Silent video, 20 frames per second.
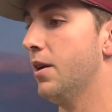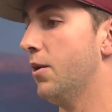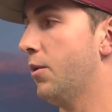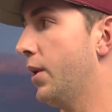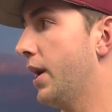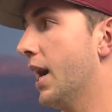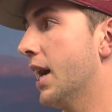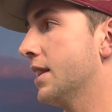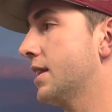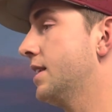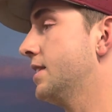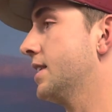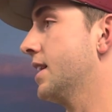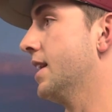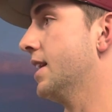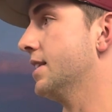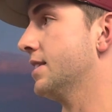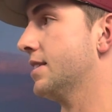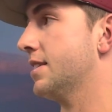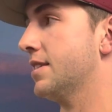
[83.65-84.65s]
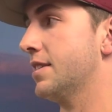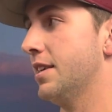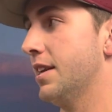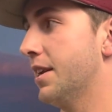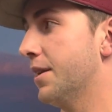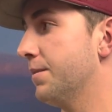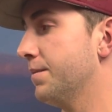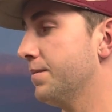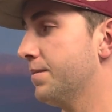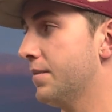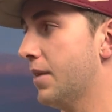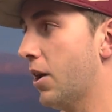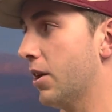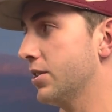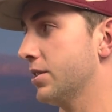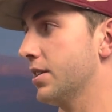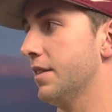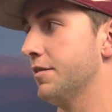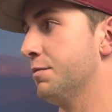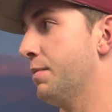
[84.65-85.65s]
we got these guys, you know,
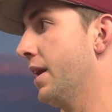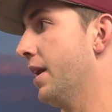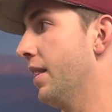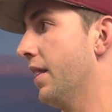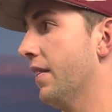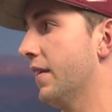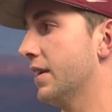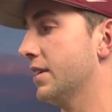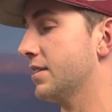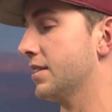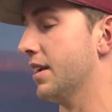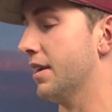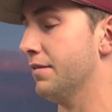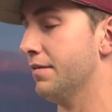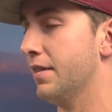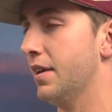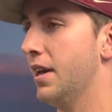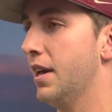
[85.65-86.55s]
our stuff's better than their stuff,